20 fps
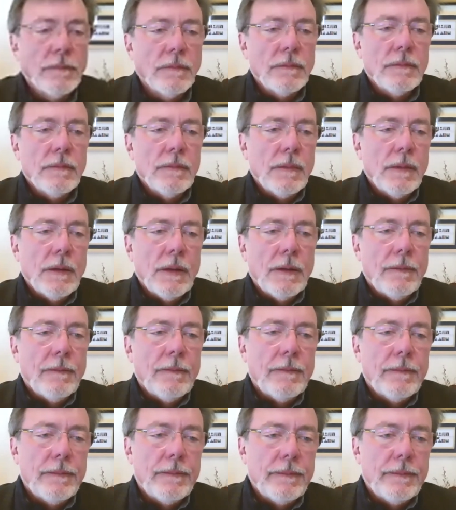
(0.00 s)
versus
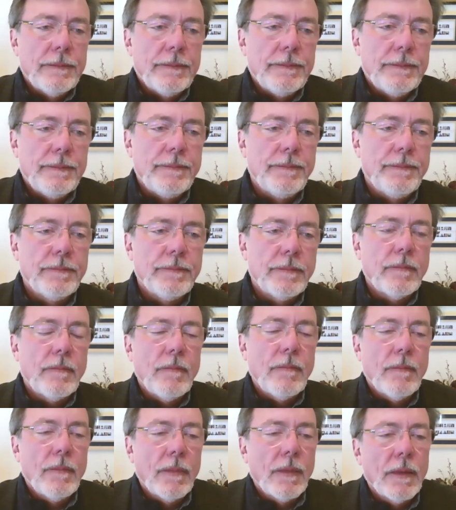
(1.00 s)
where to go
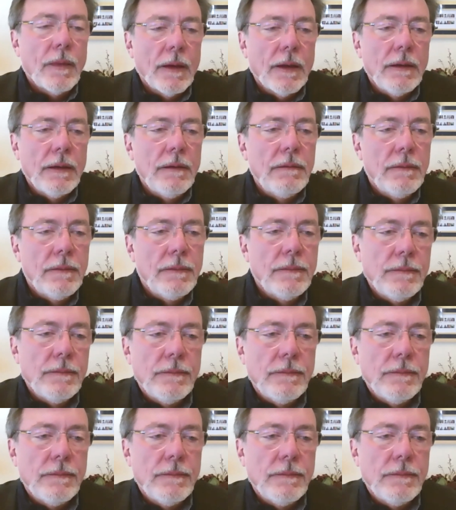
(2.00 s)
to the clothing shelf,